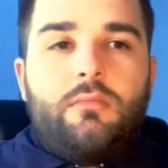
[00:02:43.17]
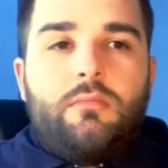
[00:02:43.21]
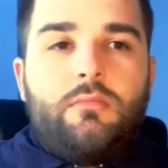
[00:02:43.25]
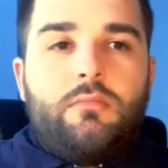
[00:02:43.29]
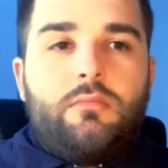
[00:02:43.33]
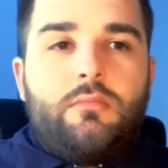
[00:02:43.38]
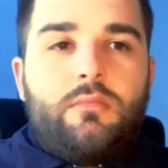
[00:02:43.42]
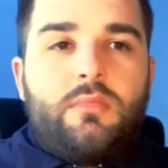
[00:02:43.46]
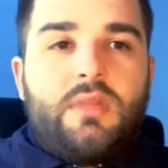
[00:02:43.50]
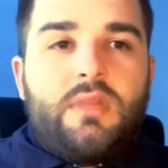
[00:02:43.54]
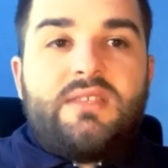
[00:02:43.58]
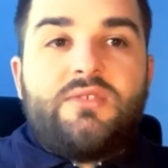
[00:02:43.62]

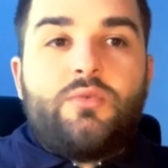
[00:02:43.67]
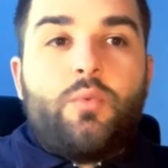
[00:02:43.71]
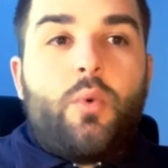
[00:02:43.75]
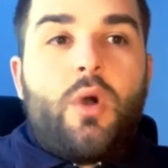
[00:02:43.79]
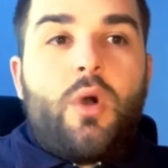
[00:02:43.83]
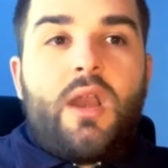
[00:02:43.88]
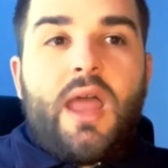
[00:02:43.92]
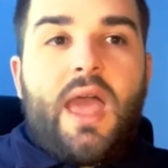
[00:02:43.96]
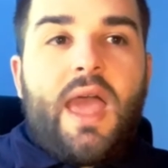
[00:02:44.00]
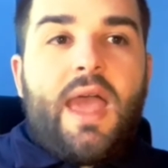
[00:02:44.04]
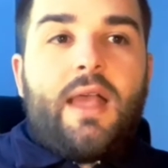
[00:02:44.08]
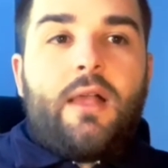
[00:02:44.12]
That's
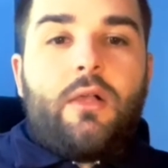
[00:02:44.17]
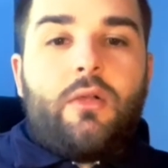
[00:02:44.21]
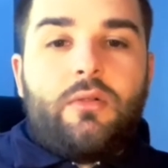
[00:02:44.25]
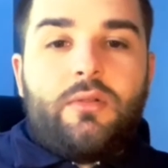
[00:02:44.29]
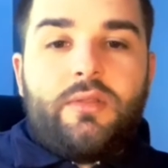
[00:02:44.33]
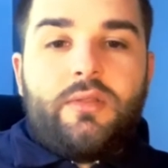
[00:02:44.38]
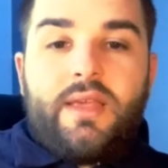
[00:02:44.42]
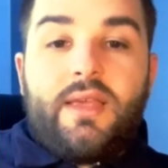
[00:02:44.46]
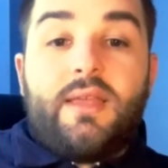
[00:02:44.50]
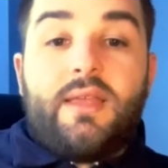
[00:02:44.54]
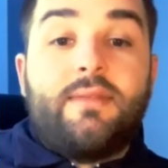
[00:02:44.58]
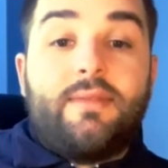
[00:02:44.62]
one angle
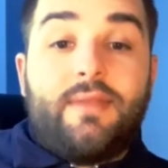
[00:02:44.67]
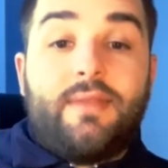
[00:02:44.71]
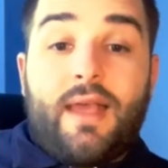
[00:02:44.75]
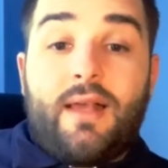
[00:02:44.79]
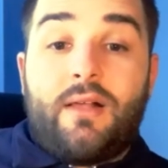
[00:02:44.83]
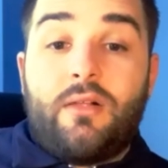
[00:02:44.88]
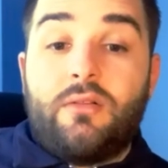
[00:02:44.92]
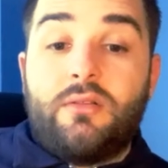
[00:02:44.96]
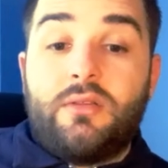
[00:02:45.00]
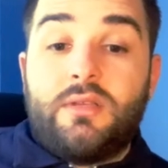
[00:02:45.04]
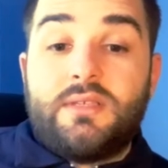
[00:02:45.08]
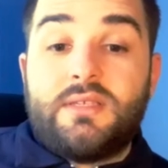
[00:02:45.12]
they can
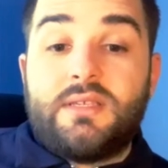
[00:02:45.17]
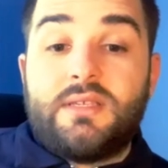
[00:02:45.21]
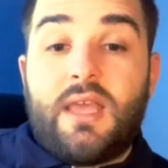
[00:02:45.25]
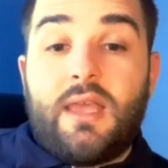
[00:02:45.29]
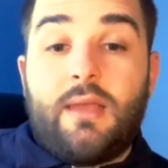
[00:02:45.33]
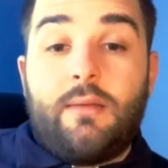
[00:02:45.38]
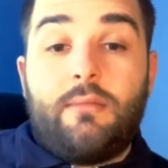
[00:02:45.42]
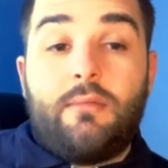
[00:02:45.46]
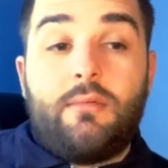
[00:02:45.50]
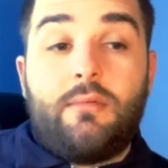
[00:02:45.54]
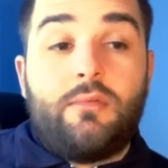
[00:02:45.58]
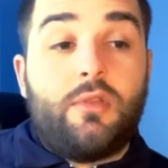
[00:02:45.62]
tackle this
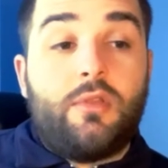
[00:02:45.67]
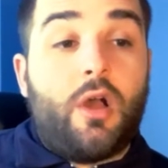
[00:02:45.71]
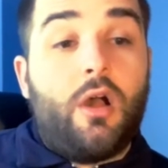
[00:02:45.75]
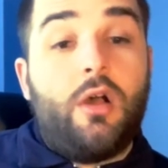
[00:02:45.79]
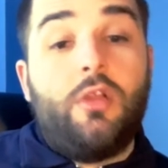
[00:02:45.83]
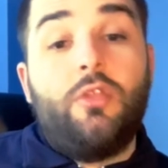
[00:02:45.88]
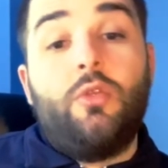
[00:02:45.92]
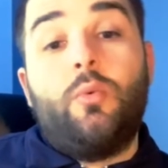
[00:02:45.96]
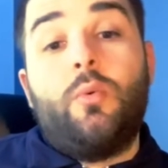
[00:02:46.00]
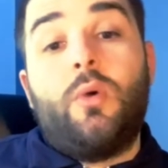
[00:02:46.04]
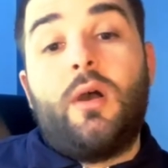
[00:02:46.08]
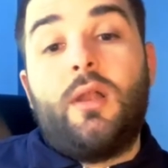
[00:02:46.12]
game. The
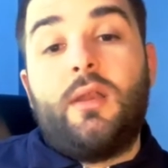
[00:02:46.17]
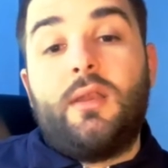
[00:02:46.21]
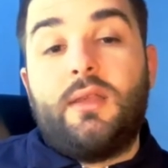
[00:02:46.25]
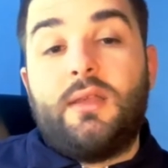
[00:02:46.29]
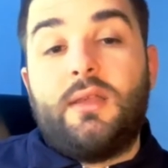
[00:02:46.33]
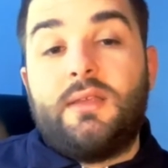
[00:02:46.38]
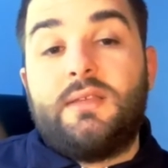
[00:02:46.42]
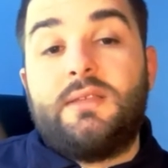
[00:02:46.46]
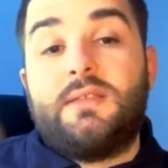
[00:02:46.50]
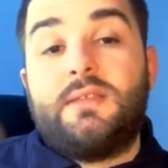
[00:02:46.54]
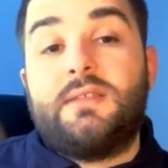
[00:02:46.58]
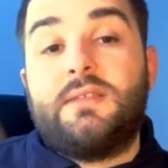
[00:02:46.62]
other one
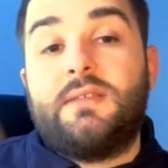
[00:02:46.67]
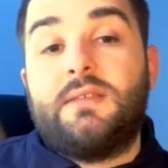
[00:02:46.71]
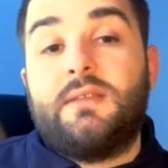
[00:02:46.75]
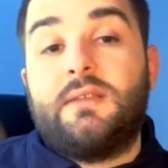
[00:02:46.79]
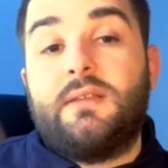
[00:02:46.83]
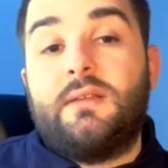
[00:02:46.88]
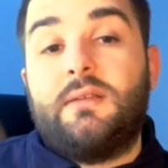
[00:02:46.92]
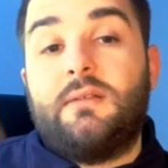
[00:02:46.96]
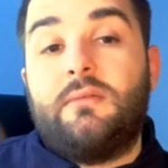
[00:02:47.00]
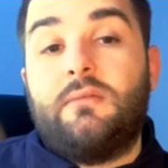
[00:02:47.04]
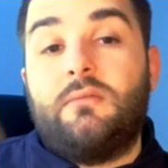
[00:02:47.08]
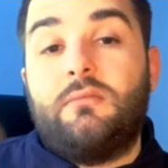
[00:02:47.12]
is,
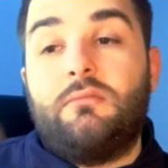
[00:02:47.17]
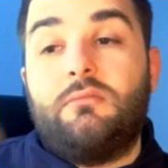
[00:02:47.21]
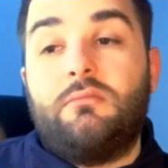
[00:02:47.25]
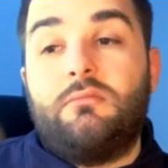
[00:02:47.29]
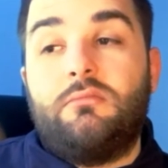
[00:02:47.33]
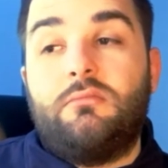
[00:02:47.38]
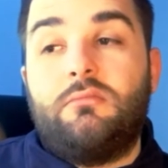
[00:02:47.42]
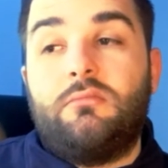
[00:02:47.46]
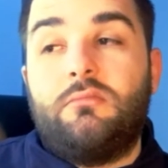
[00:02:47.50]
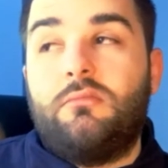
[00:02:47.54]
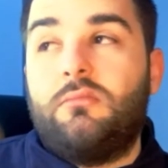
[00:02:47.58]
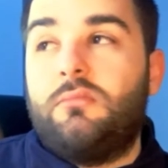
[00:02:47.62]

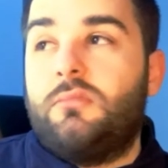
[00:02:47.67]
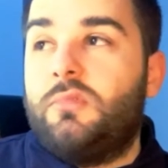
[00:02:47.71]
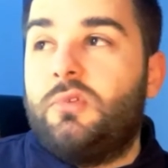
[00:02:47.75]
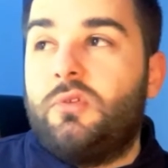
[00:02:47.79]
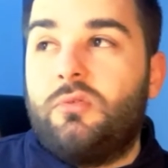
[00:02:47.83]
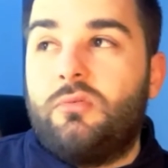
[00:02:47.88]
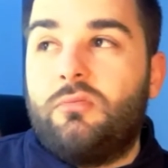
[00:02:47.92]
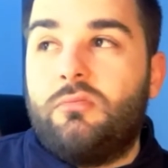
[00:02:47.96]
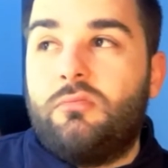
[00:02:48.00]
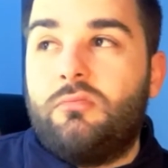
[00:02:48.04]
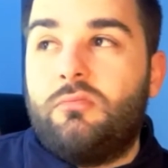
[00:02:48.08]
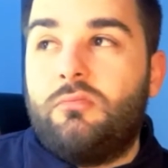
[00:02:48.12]

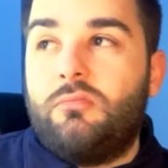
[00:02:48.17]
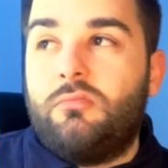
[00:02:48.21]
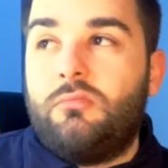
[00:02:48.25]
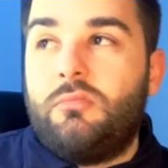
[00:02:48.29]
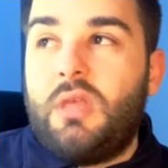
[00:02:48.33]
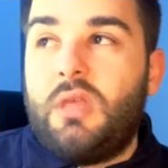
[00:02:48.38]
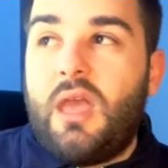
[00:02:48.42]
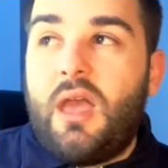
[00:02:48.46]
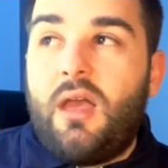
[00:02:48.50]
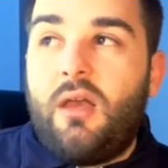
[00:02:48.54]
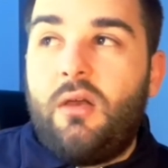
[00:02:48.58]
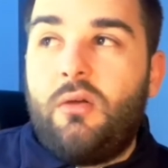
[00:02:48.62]

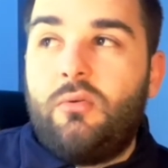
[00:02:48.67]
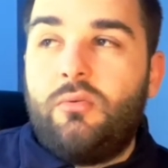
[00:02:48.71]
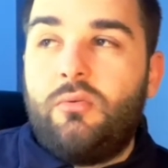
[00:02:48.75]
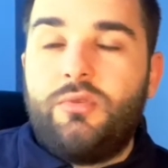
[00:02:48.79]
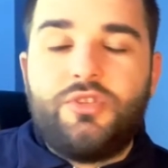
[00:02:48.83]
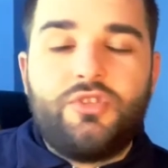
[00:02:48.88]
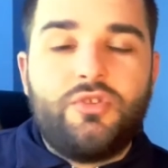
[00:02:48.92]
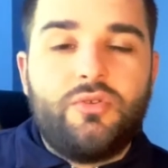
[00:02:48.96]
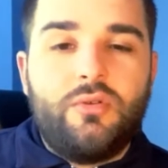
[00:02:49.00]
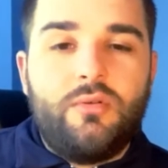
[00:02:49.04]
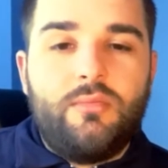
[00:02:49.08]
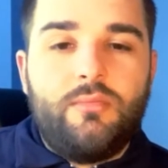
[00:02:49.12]
yeah, we
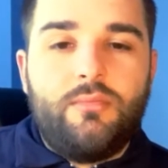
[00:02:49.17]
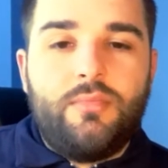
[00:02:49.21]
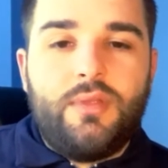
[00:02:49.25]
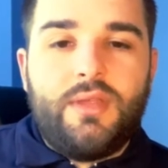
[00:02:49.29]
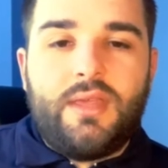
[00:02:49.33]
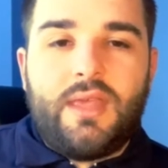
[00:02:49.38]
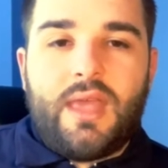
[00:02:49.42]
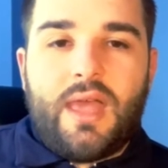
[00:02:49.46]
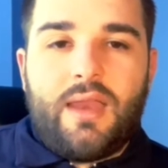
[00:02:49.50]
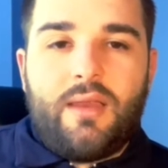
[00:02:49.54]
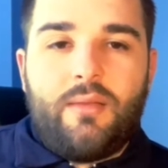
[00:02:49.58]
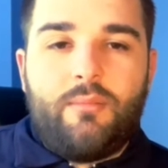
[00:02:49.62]
shouldn't be
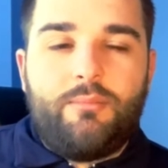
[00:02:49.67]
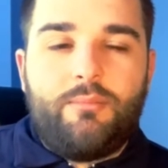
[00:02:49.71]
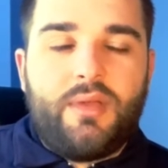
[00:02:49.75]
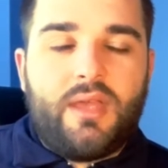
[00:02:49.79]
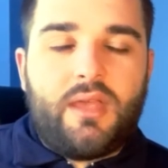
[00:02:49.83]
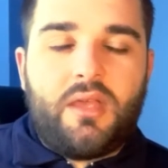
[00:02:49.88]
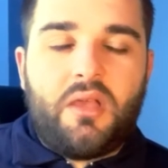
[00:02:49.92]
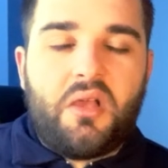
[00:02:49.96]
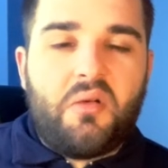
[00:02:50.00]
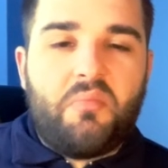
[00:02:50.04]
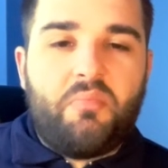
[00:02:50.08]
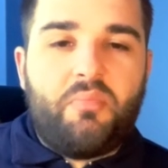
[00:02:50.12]

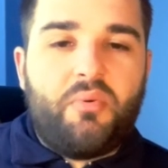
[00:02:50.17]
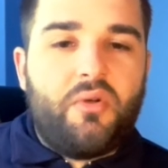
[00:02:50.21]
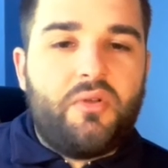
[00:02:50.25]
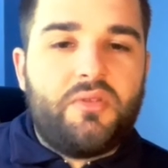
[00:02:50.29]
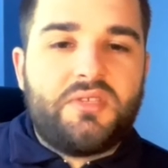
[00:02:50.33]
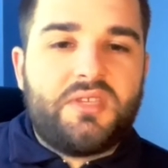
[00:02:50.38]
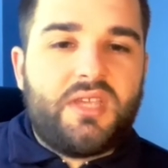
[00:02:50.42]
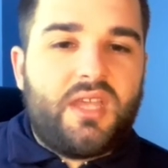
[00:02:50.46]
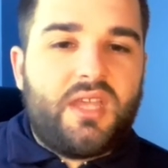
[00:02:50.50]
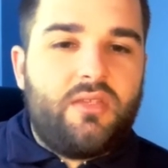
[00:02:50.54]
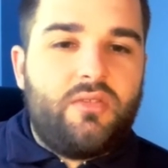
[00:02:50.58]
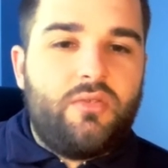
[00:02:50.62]
picking up points
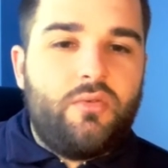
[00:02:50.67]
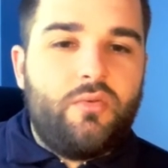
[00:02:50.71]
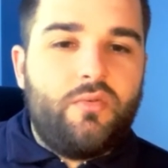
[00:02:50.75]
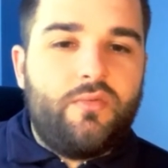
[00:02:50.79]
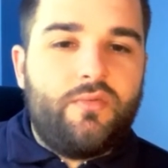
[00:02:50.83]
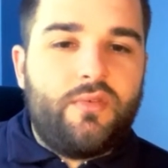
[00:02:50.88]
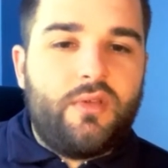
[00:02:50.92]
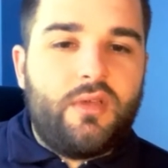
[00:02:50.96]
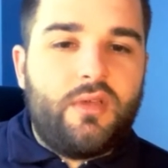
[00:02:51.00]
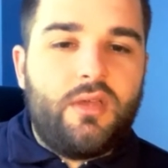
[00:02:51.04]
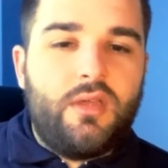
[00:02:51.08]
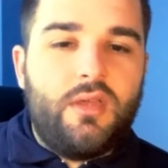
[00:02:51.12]
against
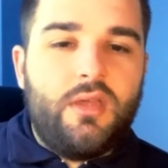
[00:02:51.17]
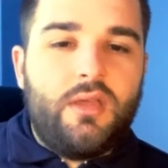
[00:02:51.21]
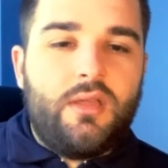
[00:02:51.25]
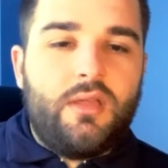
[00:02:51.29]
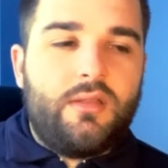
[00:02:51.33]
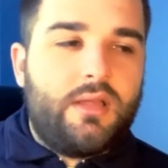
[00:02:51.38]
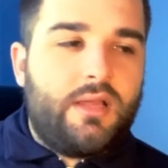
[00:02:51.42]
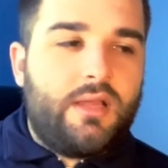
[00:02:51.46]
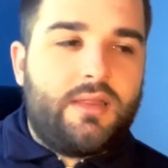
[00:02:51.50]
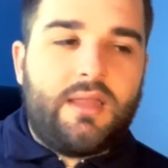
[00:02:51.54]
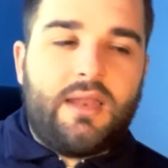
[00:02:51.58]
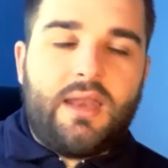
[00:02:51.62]
Juve.
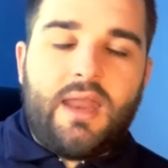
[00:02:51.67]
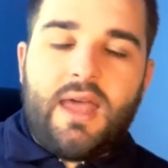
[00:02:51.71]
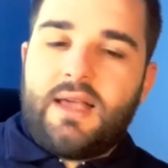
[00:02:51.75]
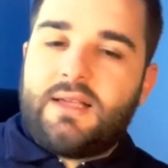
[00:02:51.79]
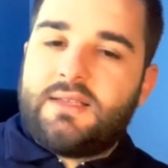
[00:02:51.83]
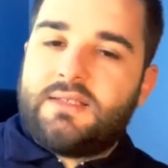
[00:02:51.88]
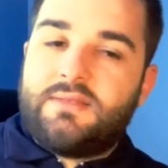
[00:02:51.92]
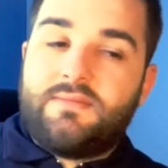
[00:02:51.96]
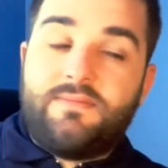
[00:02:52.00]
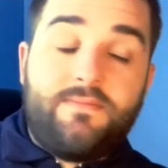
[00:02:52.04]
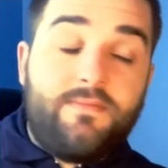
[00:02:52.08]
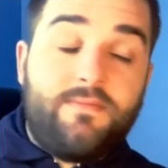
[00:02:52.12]
Like, the
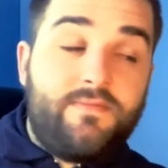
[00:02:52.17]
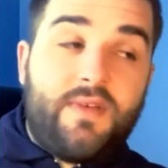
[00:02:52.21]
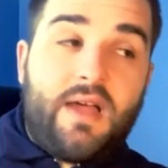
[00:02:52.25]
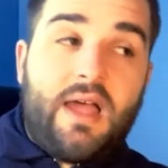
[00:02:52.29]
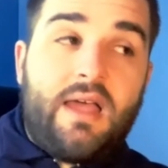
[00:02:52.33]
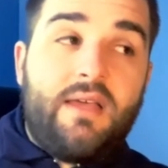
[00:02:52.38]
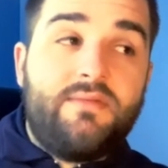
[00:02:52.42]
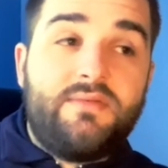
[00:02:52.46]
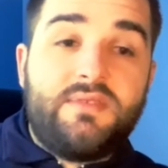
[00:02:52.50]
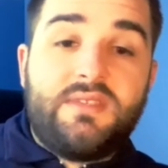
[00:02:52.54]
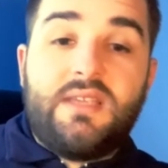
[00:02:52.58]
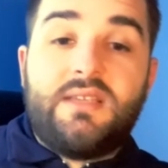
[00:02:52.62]
next
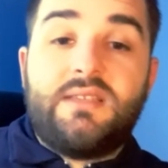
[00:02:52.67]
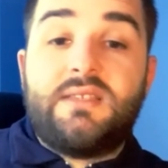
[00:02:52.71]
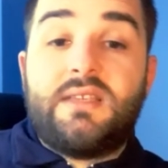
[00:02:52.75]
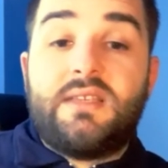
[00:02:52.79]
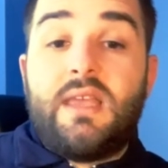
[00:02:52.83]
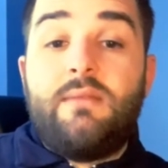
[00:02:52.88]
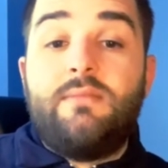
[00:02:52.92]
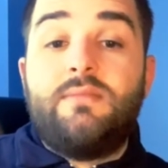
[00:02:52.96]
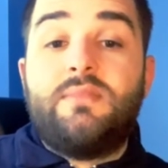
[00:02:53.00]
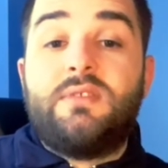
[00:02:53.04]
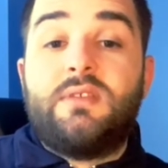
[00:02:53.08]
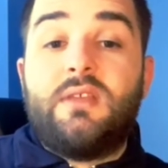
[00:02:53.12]
5-6
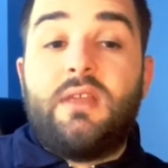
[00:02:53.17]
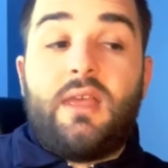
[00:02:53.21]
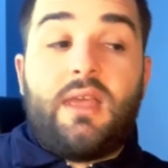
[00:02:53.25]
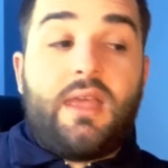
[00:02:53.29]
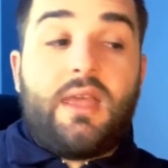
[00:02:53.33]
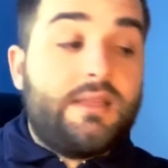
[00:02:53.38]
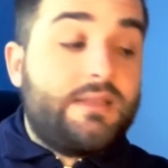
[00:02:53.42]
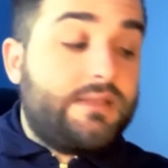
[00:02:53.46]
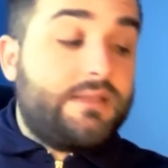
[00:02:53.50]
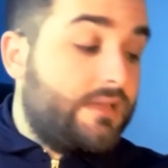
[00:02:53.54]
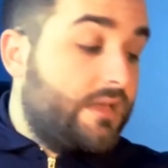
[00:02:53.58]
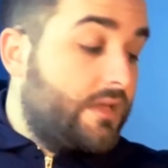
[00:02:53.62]
games
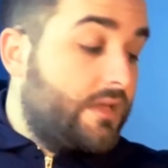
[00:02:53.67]
against